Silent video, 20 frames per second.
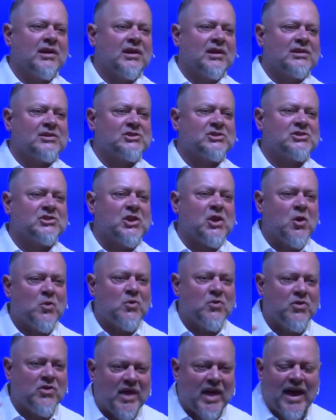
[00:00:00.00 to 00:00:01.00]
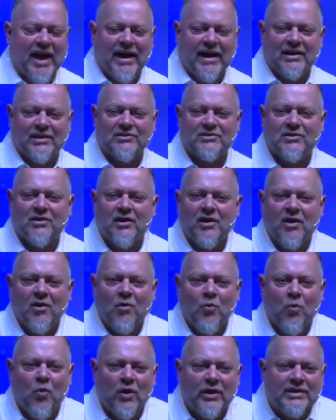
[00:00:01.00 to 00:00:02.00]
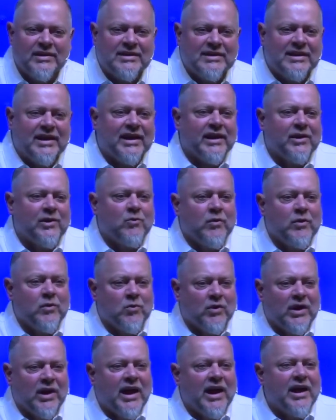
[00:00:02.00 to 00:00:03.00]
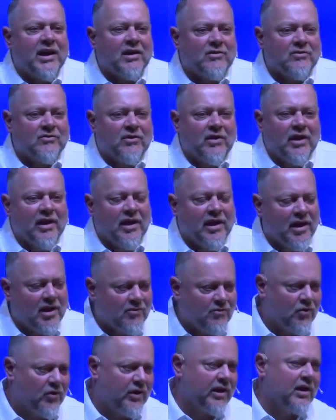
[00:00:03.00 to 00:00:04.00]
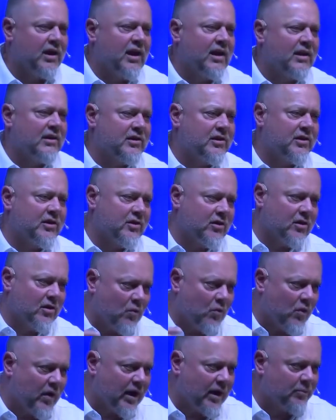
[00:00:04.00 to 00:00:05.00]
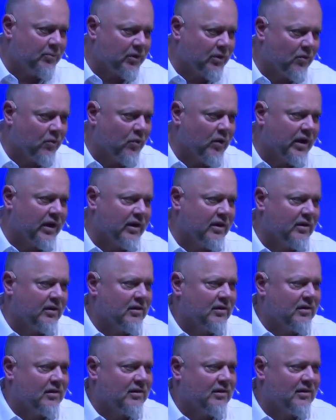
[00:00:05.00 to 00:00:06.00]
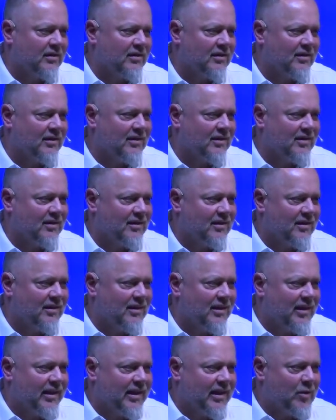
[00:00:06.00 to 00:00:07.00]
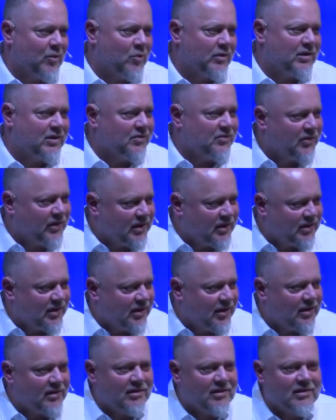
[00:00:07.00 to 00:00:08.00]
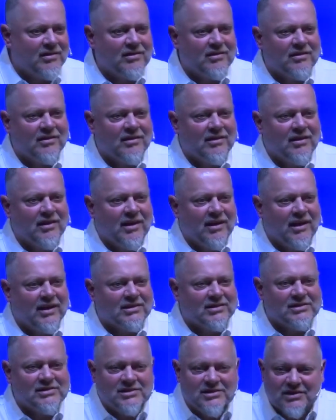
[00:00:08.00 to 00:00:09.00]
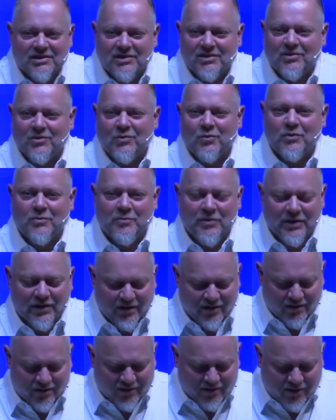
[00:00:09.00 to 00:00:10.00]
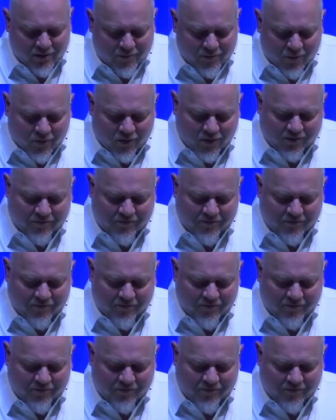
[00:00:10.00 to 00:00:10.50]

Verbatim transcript: so that one day we would have every tear wiped away. He would defeat death and sin would be no more.